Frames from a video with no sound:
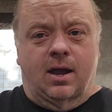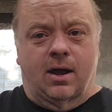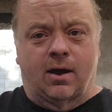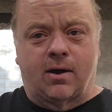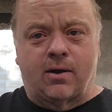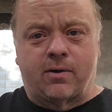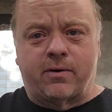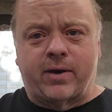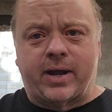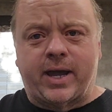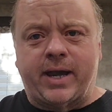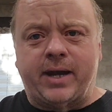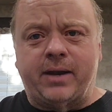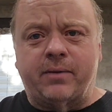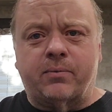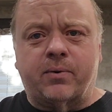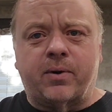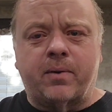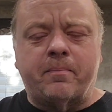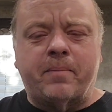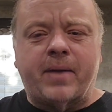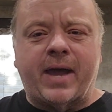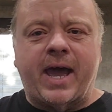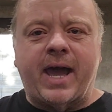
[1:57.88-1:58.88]
Alrighty,
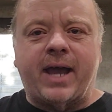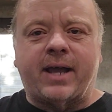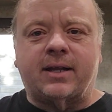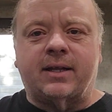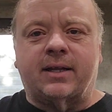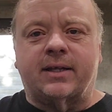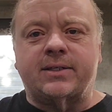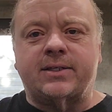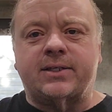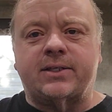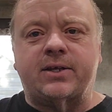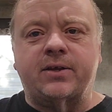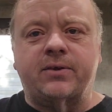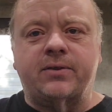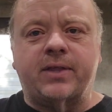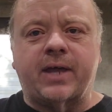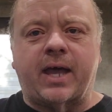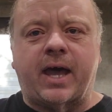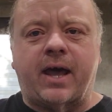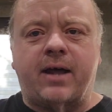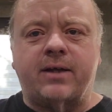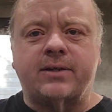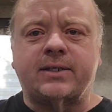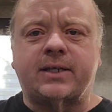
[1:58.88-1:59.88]
we're back. Let's do
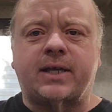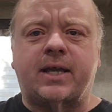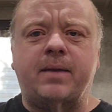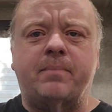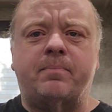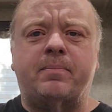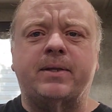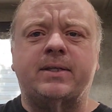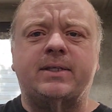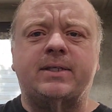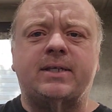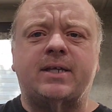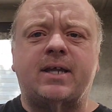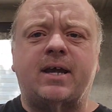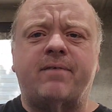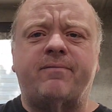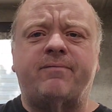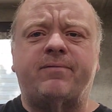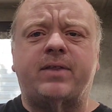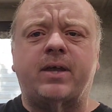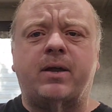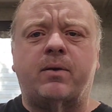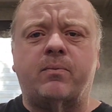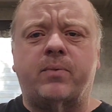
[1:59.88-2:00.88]
the housekeeping
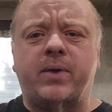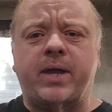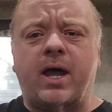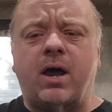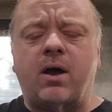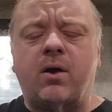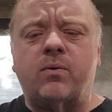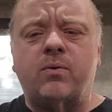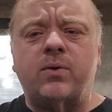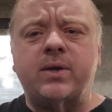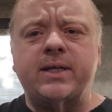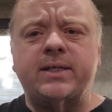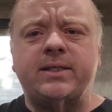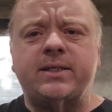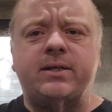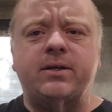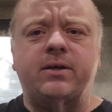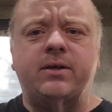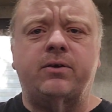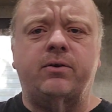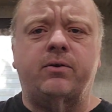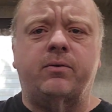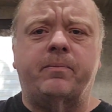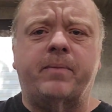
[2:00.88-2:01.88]
stuff that we always
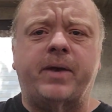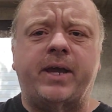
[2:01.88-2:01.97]
do.